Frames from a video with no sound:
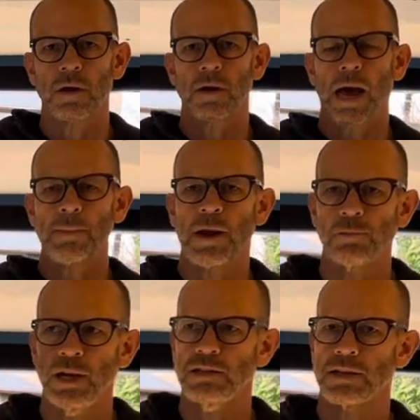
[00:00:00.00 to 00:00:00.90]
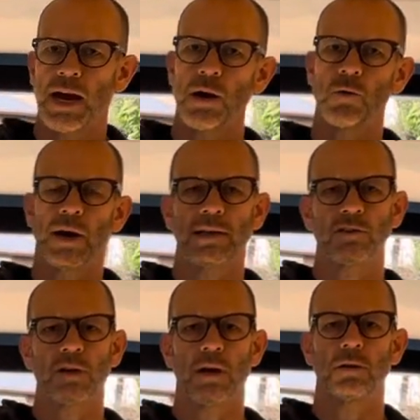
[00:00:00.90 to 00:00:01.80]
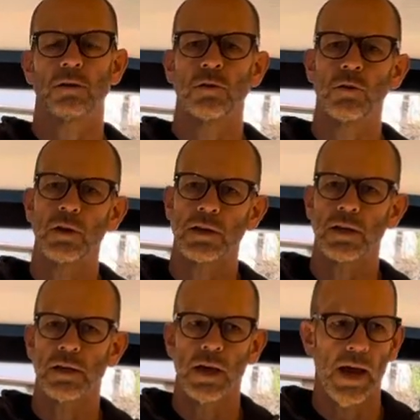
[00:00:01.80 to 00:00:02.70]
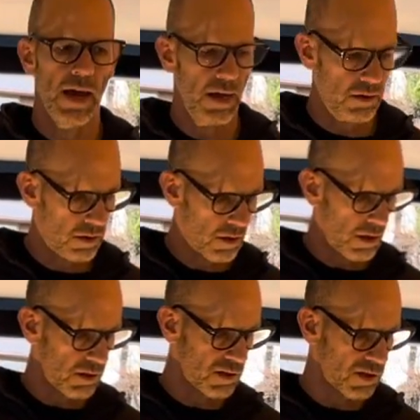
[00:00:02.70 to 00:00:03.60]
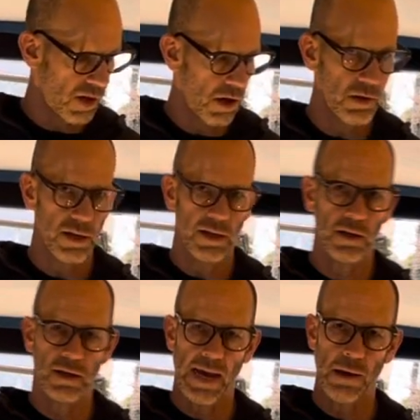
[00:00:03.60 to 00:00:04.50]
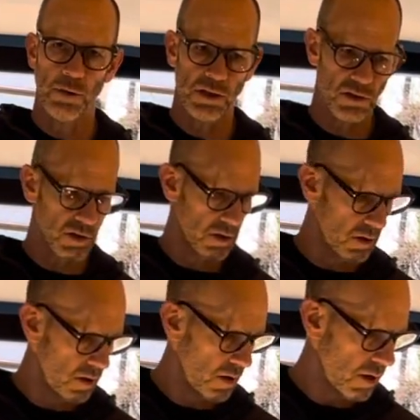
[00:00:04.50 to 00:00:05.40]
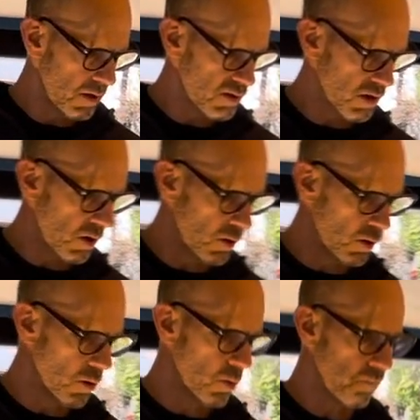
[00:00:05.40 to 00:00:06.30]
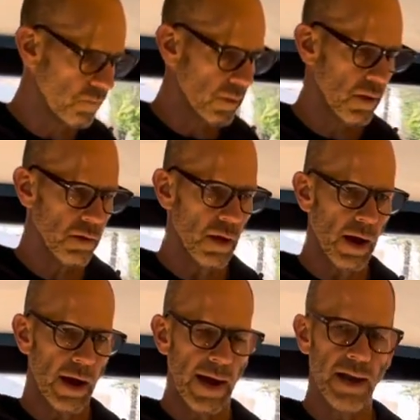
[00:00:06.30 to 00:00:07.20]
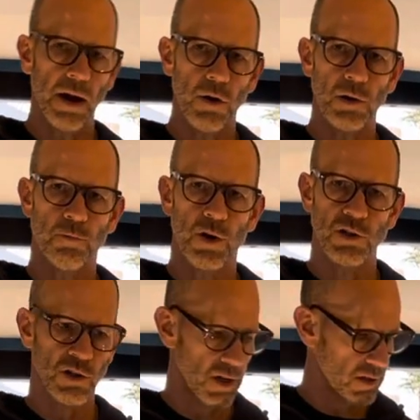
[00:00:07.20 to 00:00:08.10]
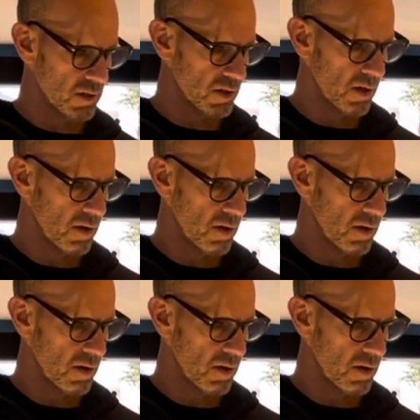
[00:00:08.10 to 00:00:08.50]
I'm at a place now where I can start looking at installing cabinets. So I had already purchased